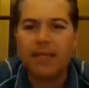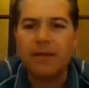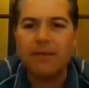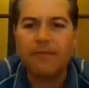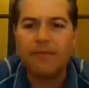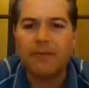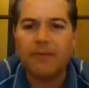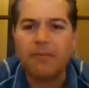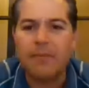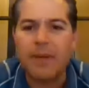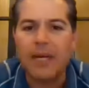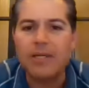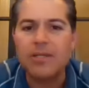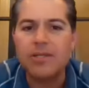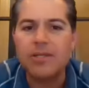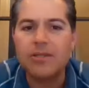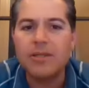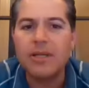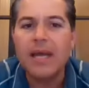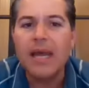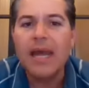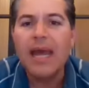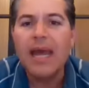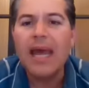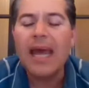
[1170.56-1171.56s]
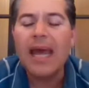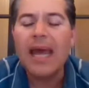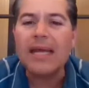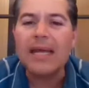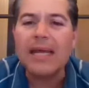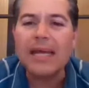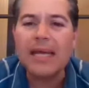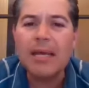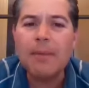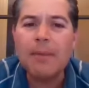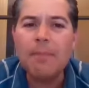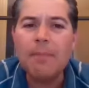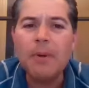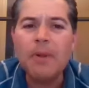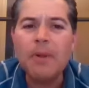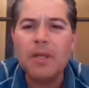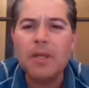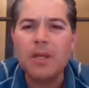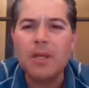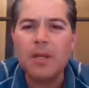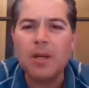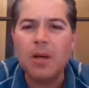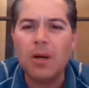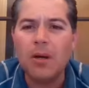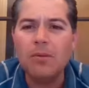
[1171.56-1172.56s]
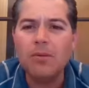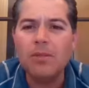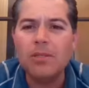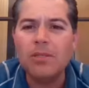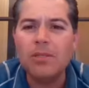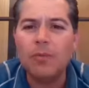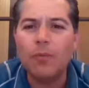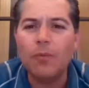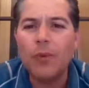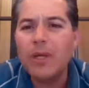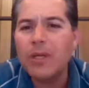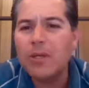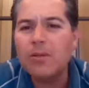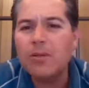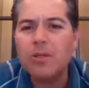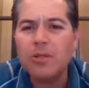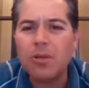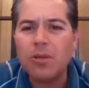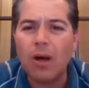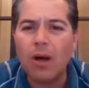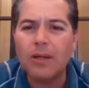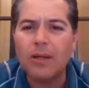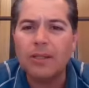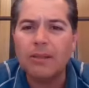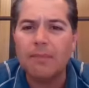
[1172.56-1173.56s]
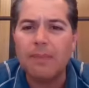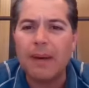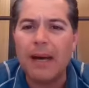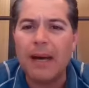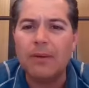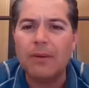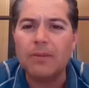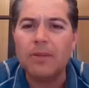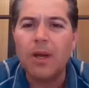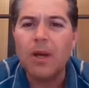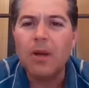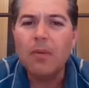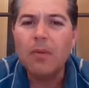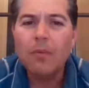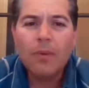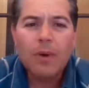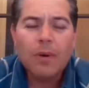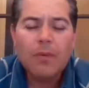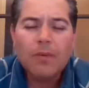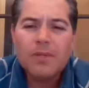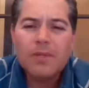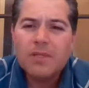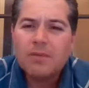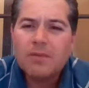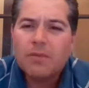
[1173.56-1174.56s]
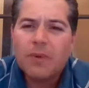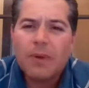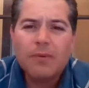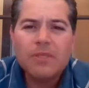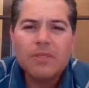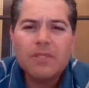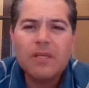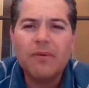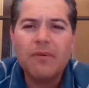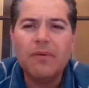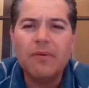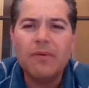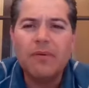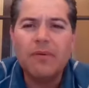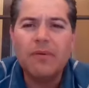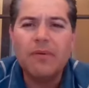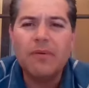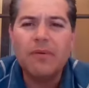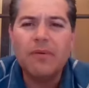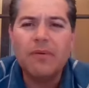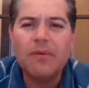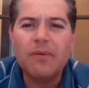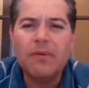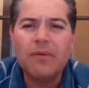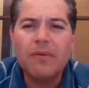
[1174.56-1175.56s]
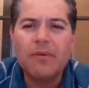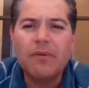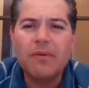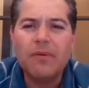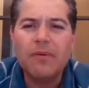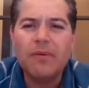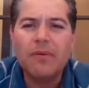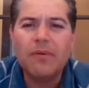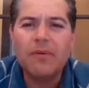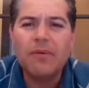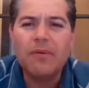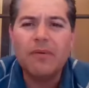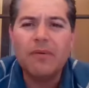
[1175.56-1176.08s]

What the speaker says: information and keep on the notes what you talked about. What was their interest? What were they